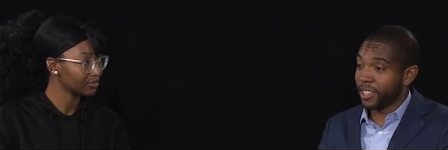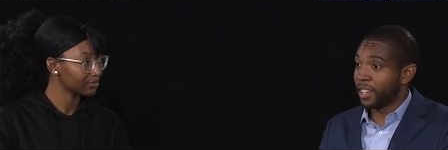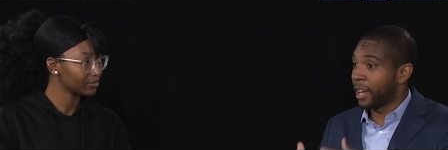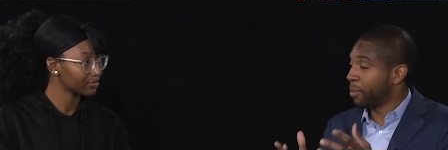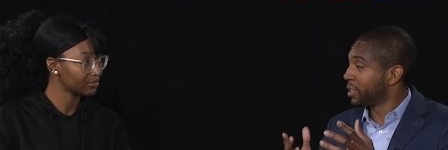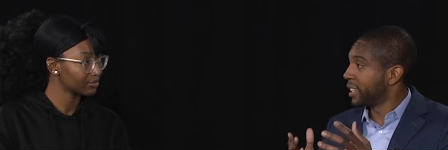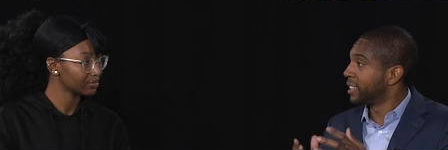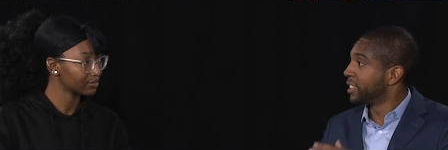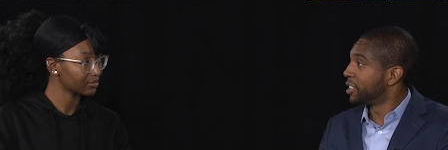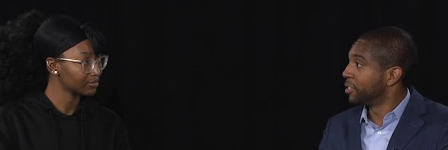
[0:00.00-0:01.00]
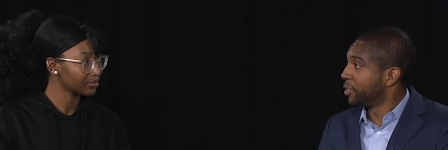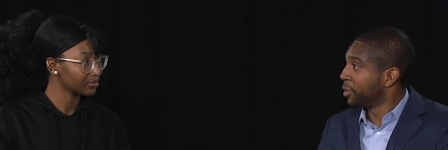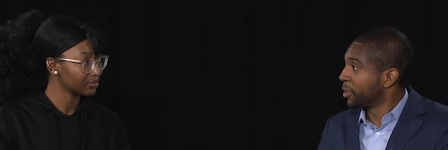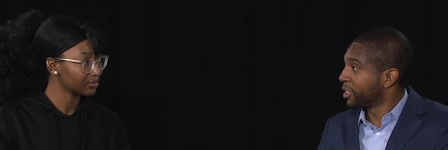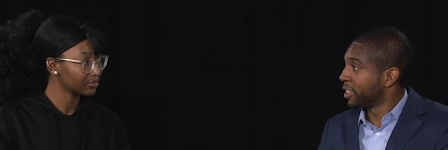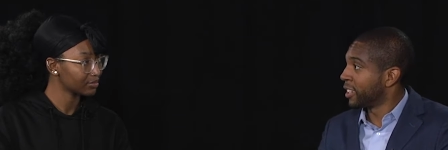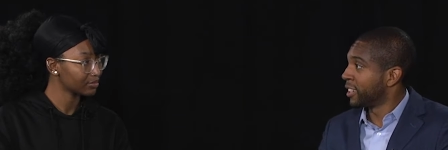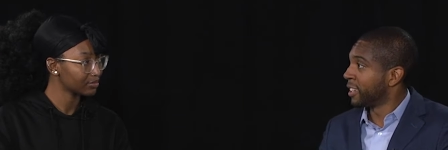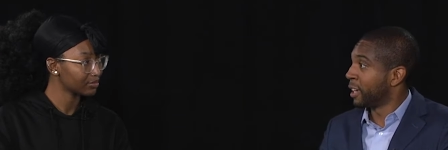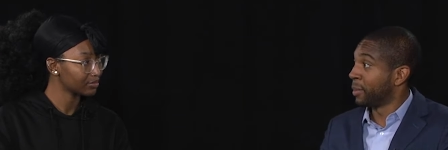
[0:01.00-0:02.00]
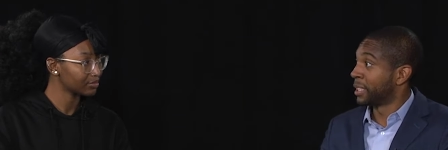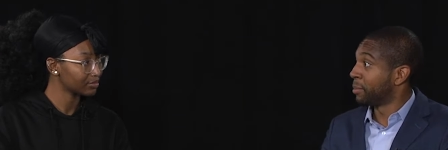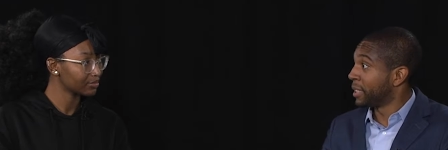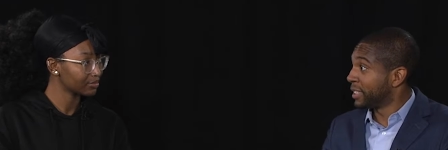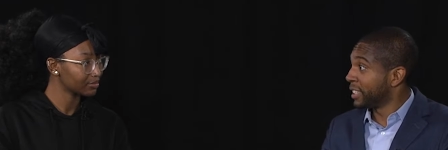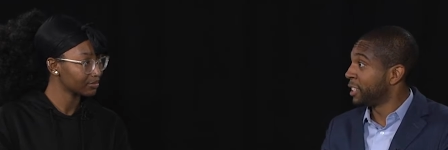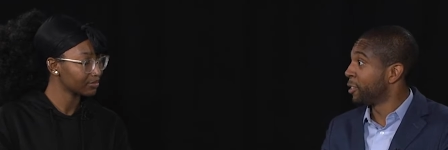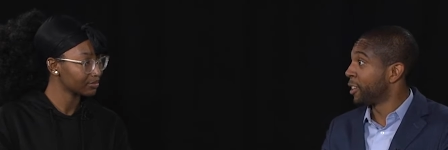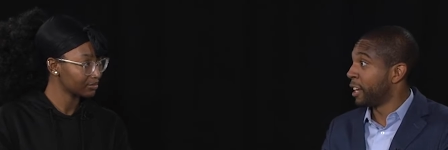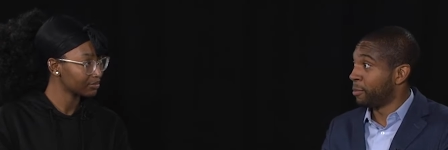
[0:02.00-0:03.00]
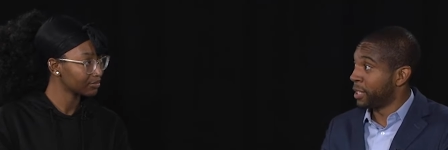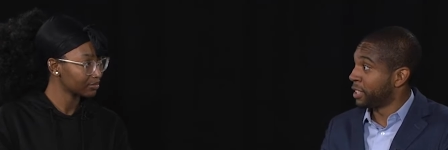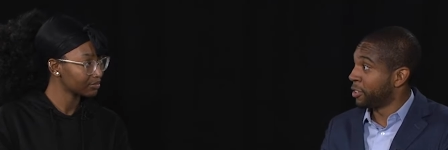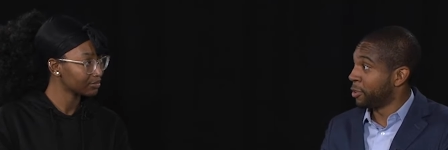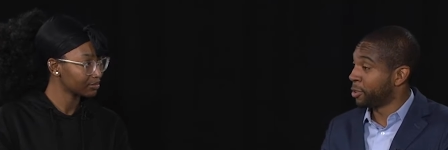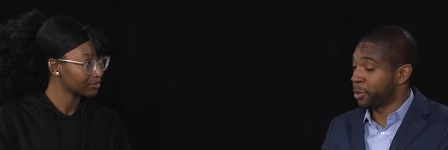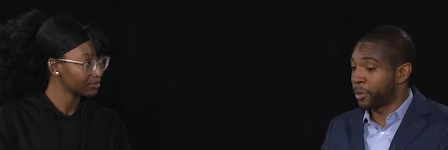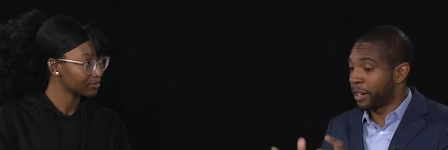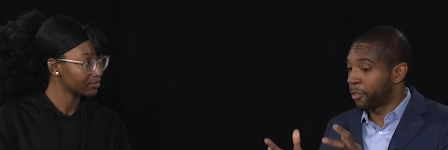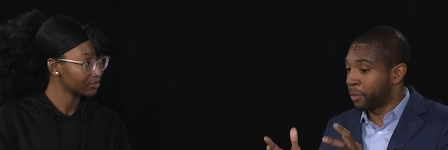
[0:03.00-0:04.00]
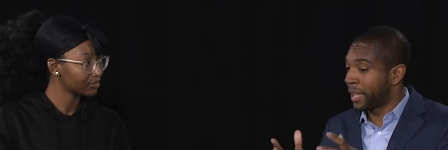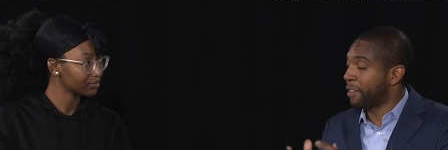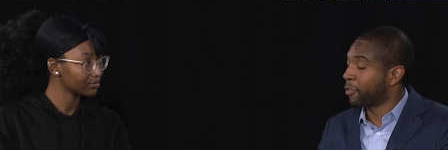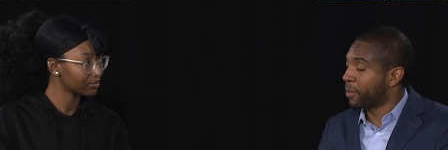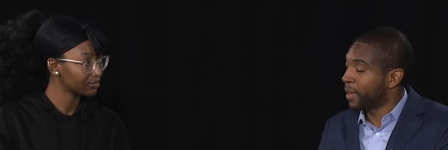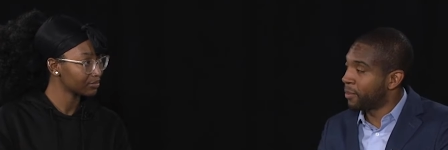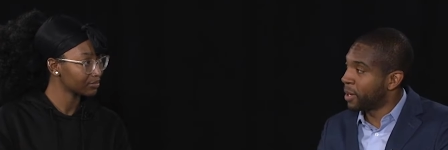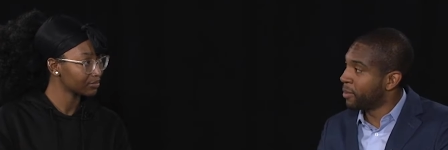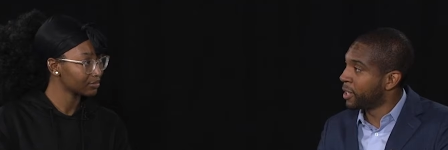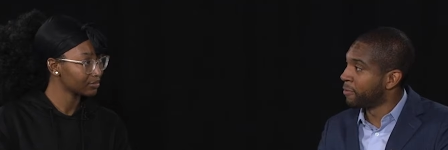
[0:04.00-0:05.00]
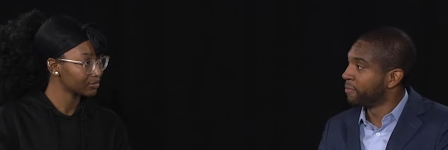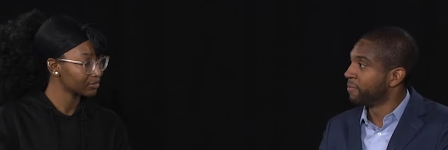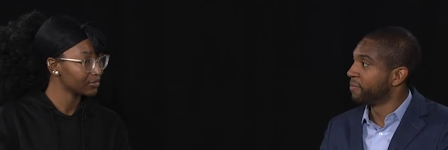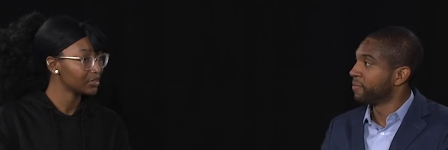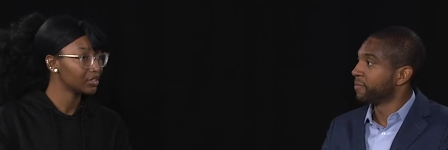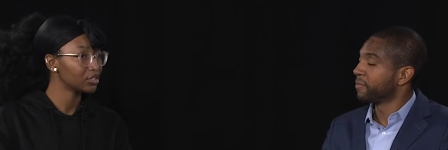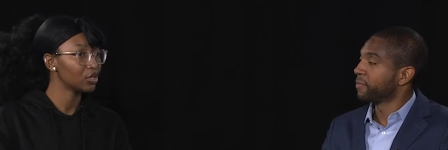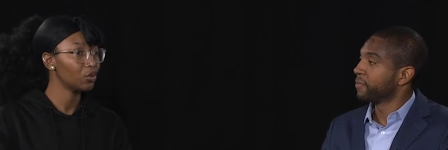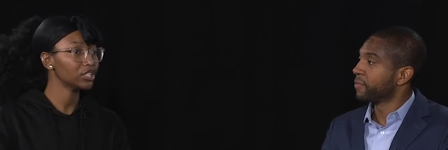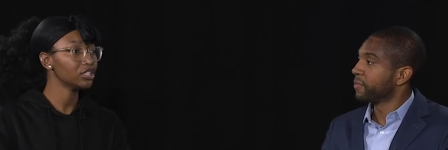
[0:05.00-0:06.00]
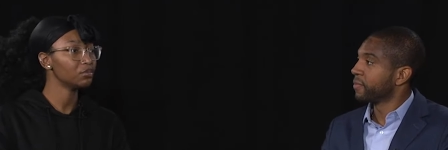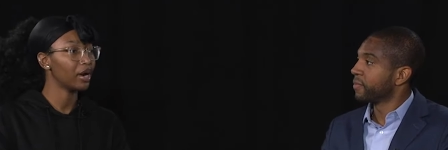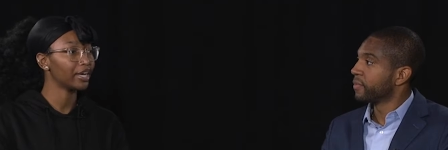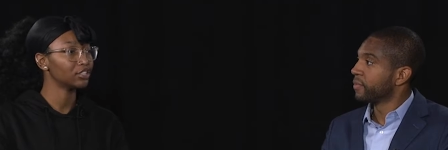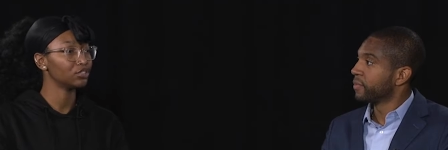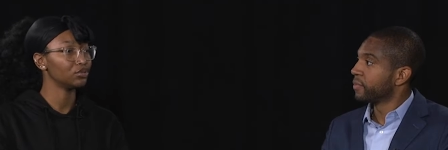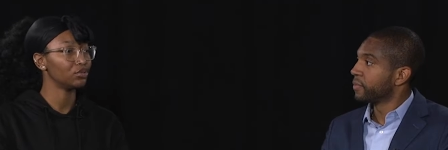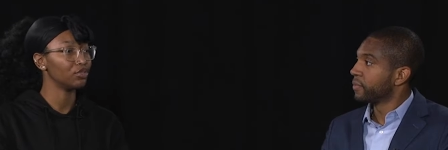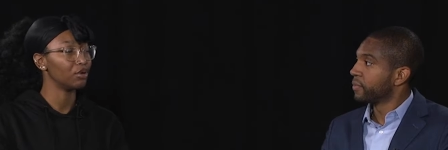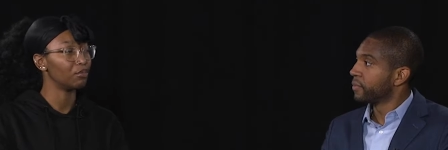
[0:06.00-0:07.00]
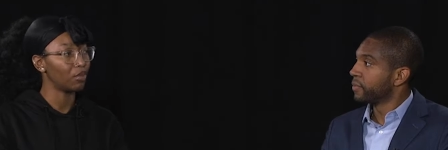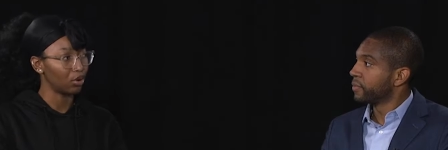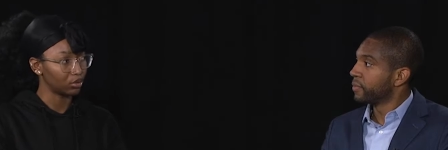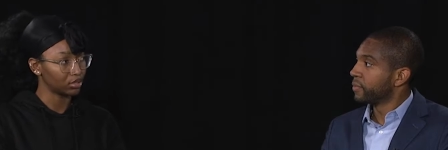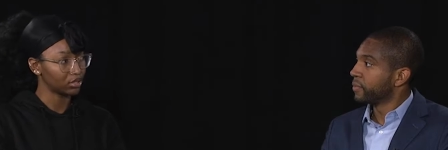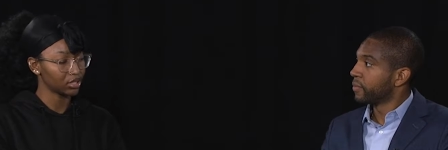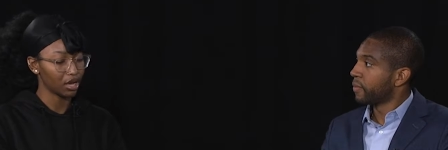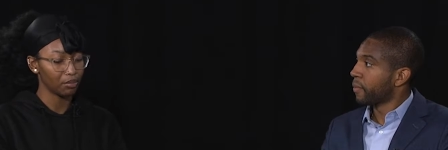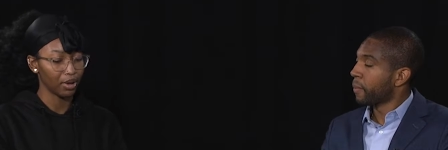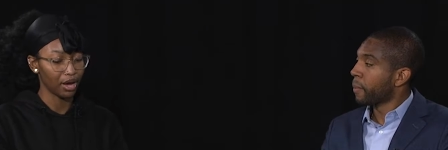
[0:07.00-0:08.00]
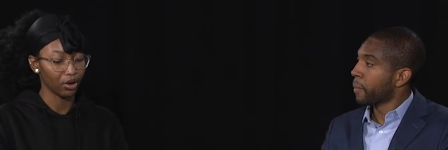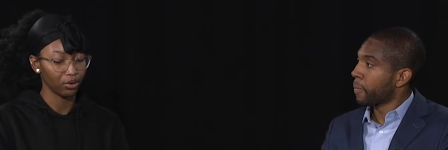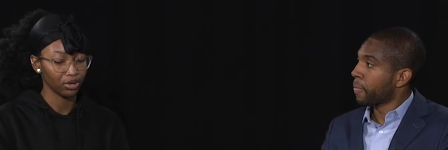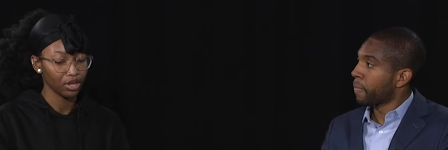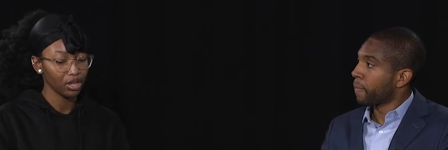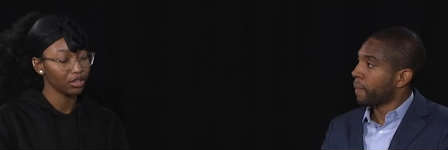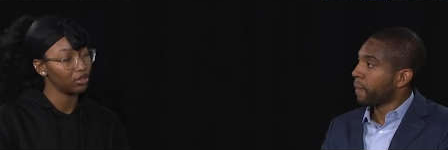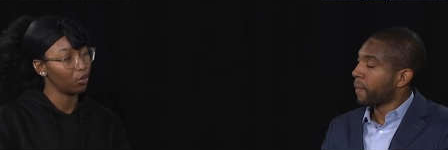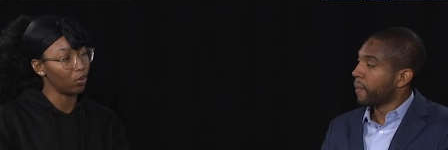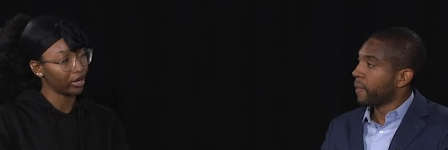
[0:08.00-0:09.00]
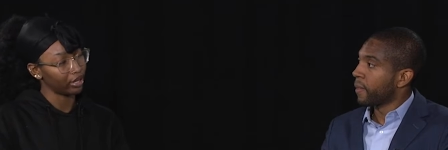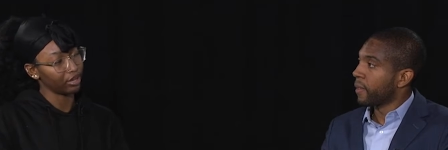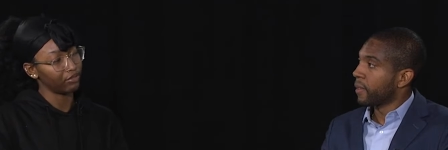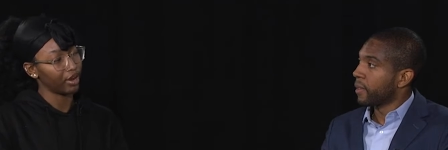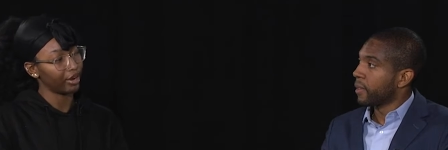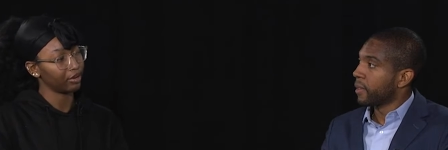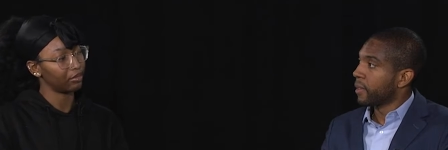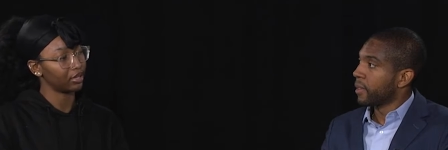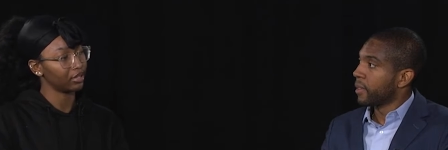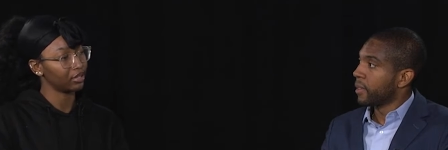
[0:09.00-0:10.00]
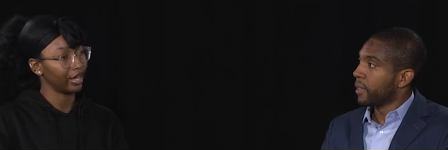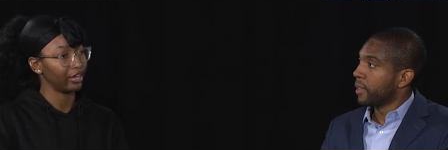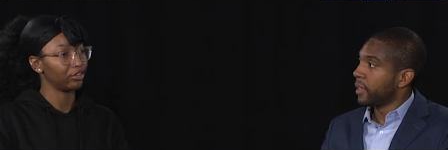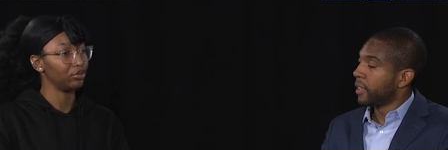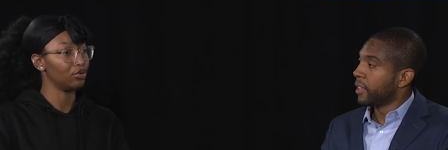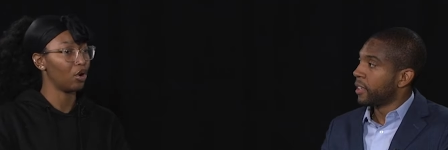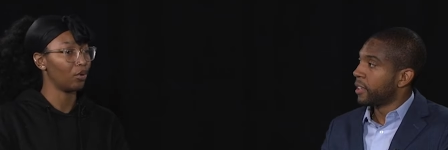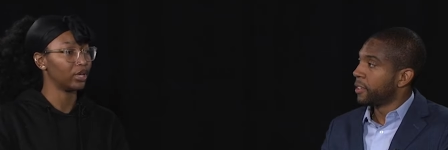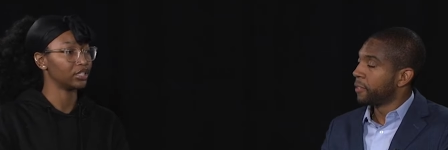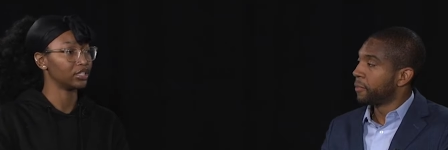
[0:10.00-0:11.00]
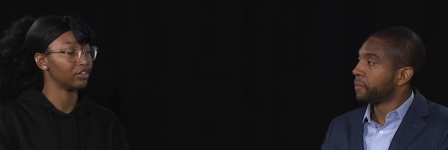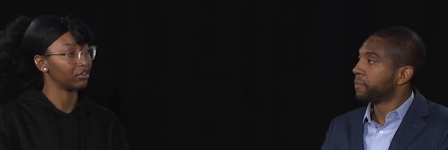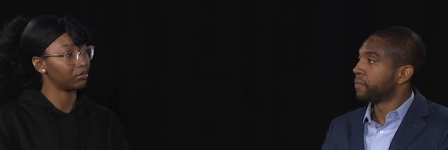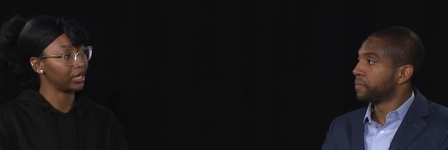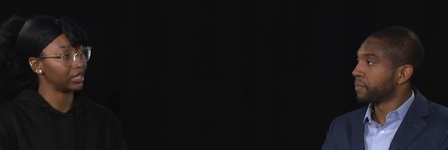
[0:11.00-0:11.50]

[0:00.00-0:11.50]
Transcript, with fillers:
Speaker 1: and then I present it to viewers on MSNBC or NBC News or whatever platform that may be.
Speaker 2: So, what surprised you the most about the working environment, like you going to different